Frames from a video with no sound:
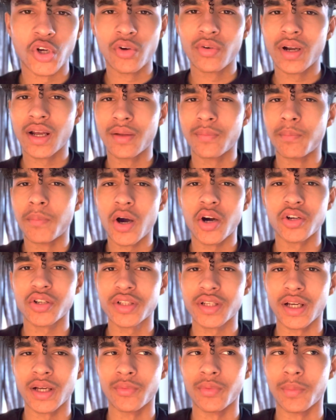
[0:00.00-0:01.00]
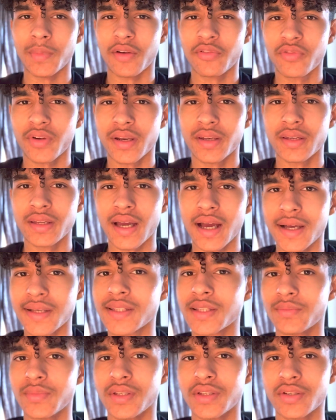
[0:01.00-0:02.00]
around March time when my friend
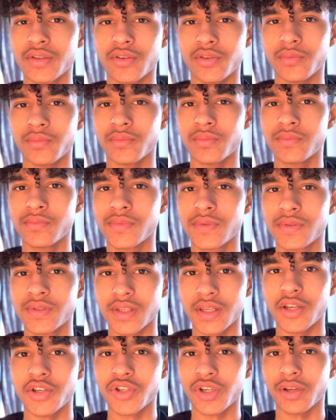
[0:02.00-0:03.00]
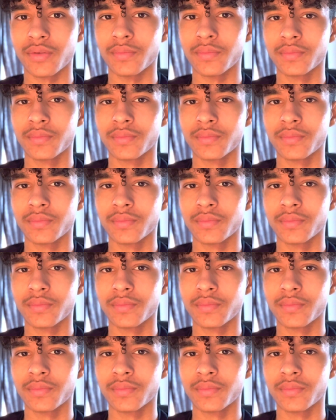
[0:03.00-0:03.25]
asked me to come to the gym.